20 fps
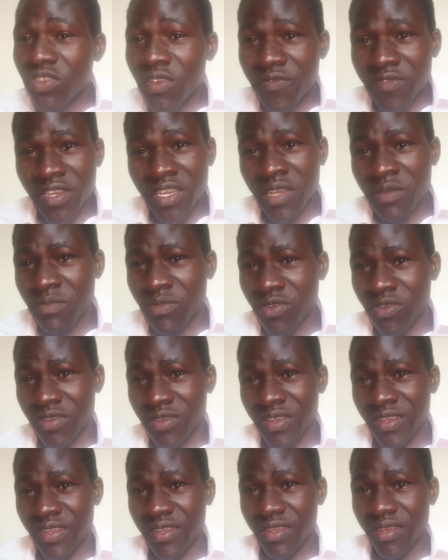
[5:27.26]
of
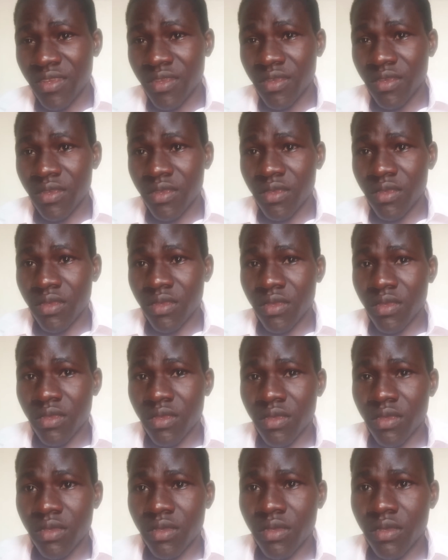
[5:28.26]
demons.
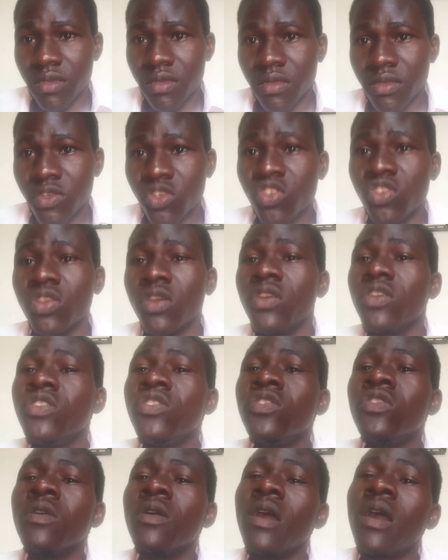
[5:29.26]
So
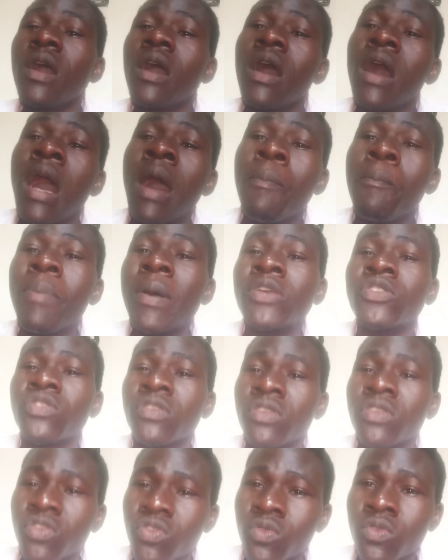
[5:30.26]
you, a
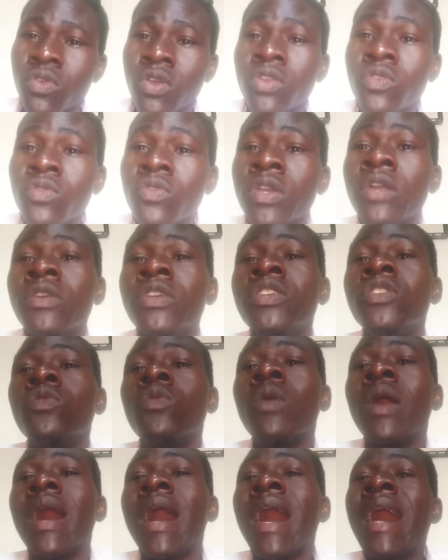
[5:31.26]
person to go to hell,
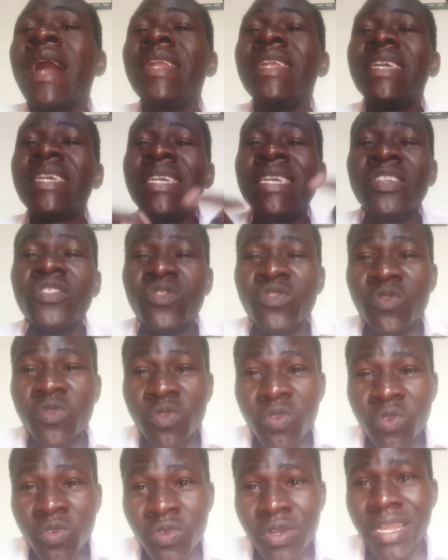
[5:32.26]
you are an
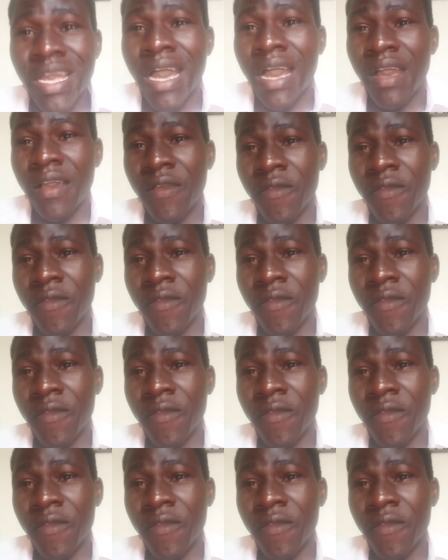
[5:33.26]
intruder.